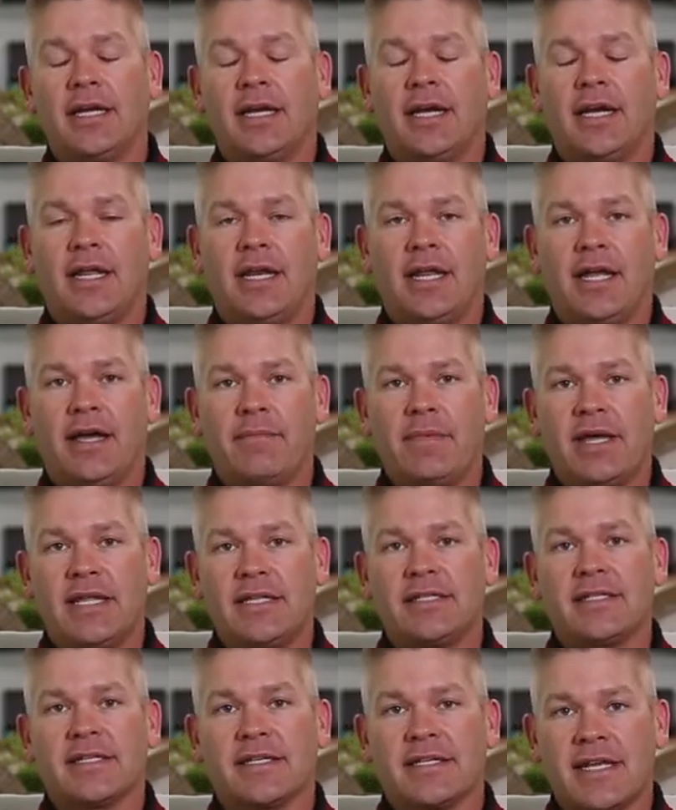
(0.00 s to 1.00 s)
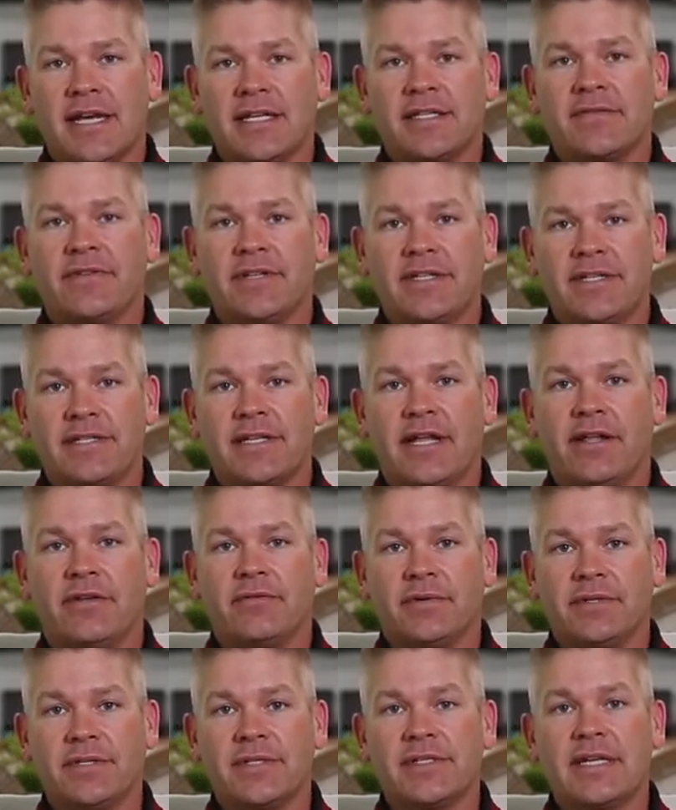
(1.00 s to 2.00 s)
and have been successfully selling
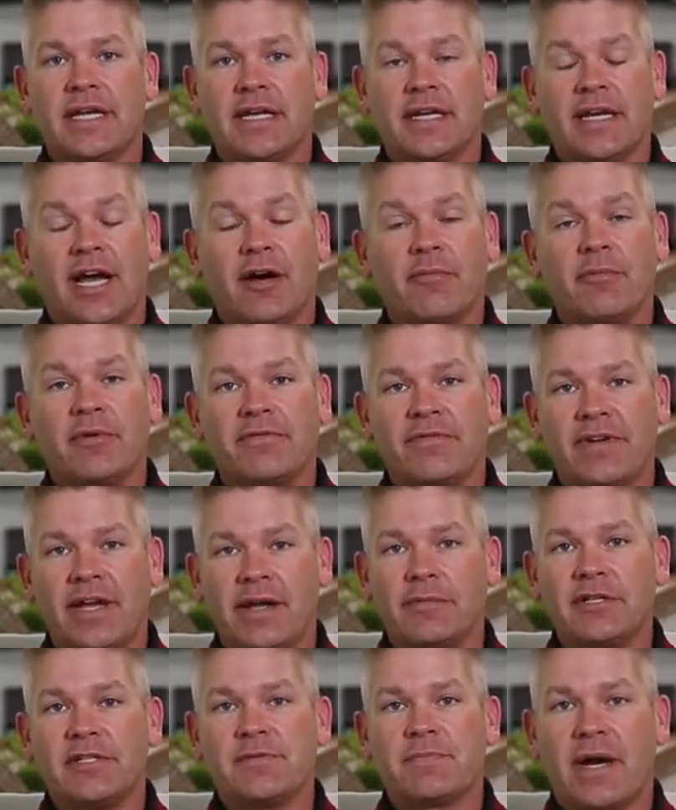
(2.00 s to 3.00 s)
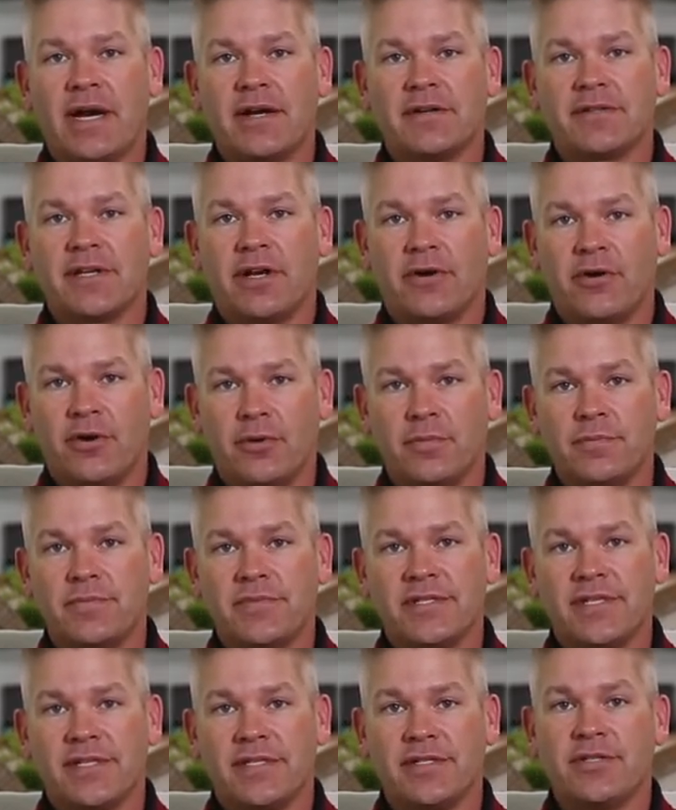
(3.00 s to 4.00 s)
real estate and helping families buy or sell homes
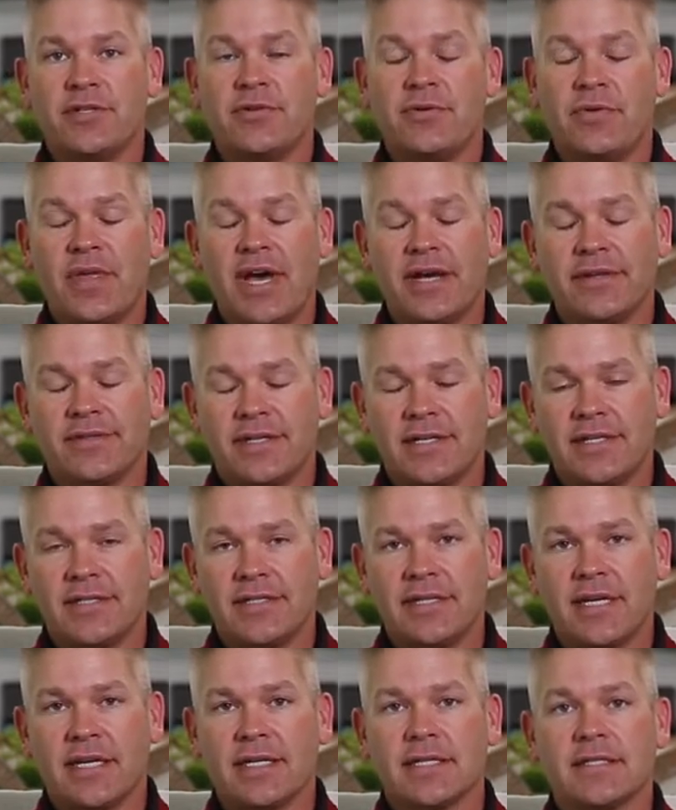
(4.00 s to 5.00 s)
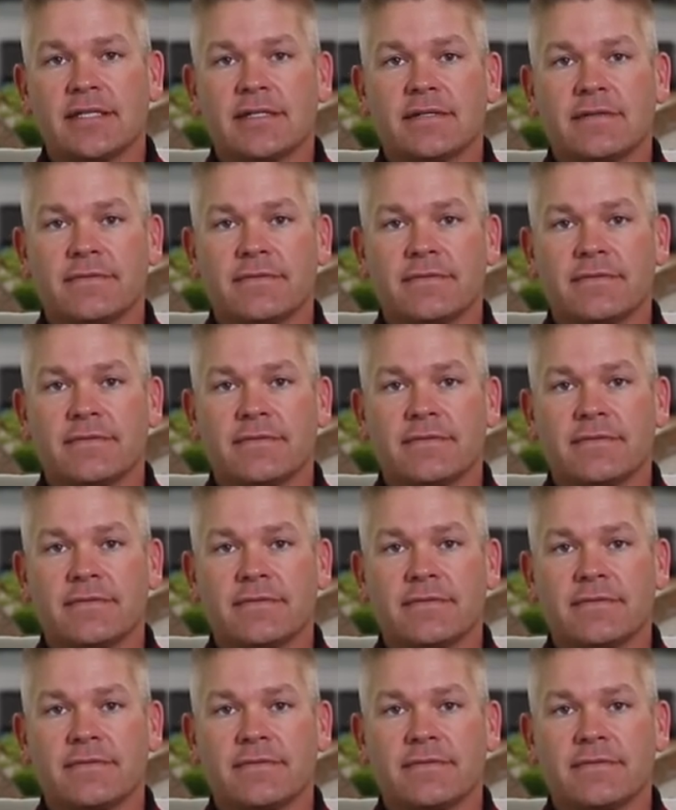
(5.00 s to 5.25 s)
since 2006.